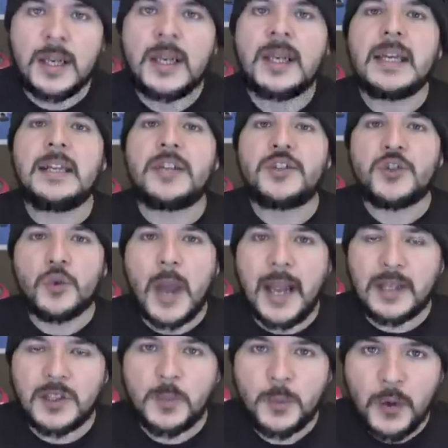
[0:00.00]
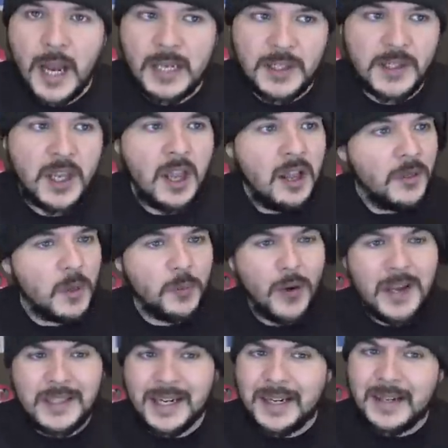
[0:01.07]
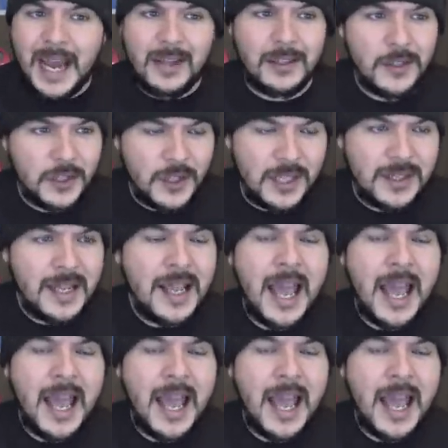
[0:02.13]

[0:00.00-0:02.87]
He distracts the press acknowledges it,